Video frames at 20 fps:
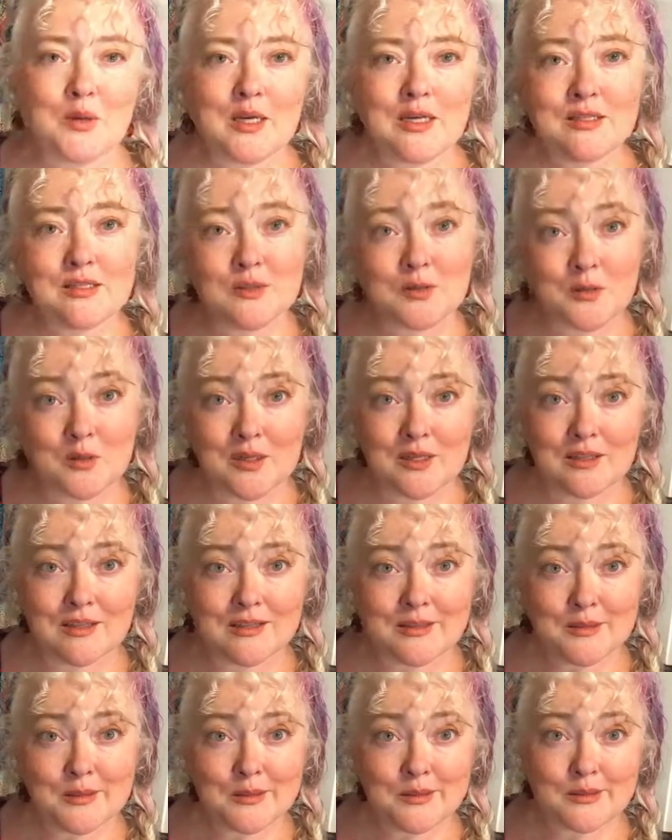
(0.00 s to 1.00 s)
piece is one of
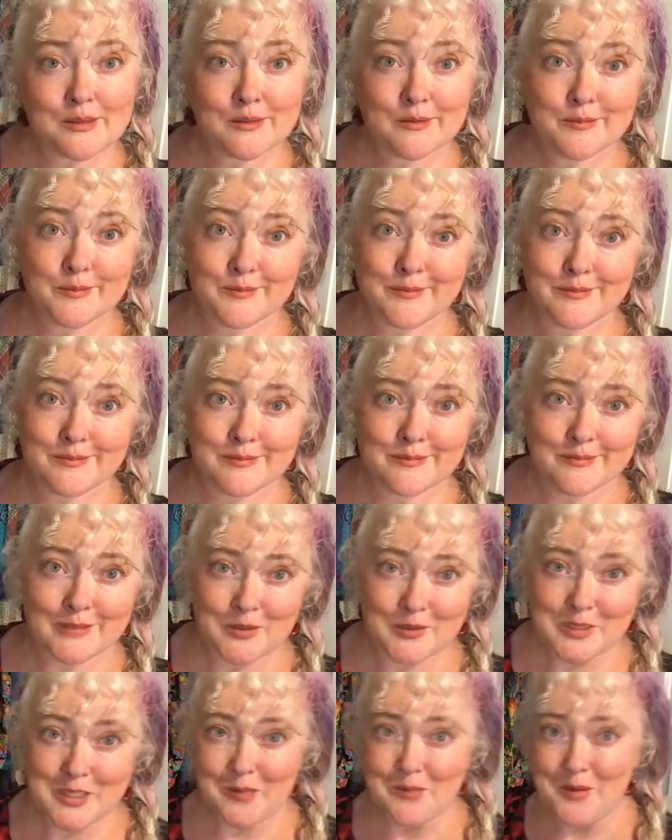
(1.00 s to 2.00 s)
those.
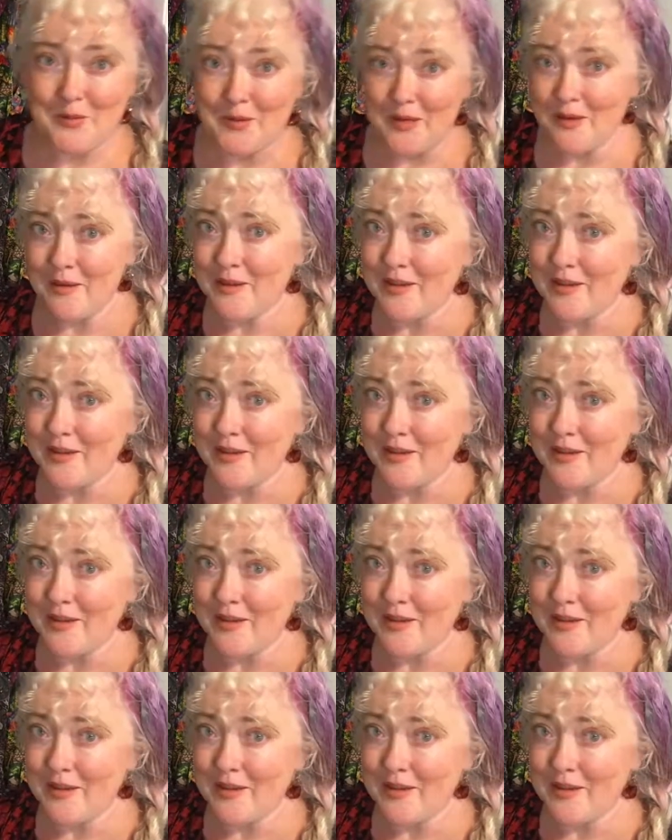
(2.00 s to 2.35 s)
You tell me what you